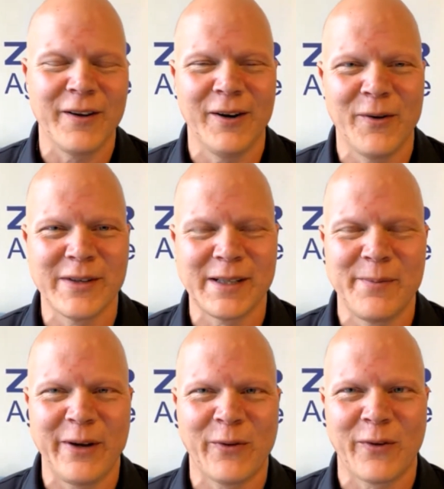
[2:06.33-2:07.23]
It wasn't
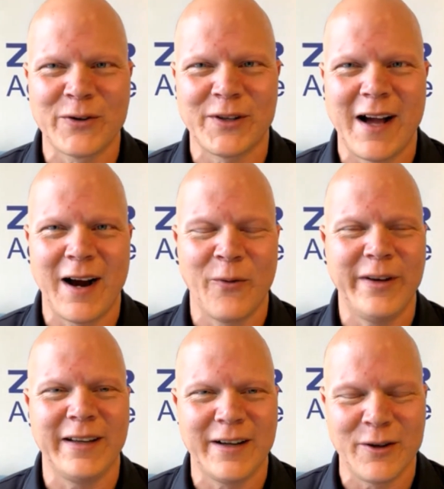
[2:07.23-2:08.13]
a big reversal higher. We
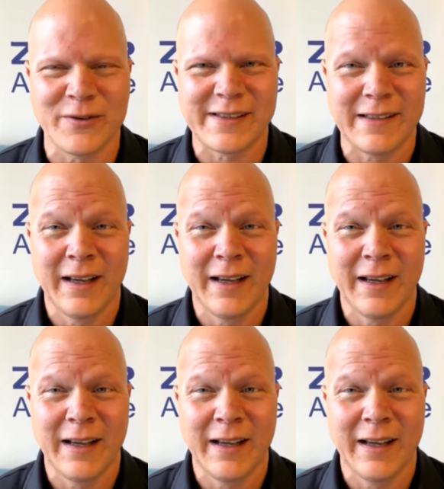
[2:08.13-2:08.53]
did close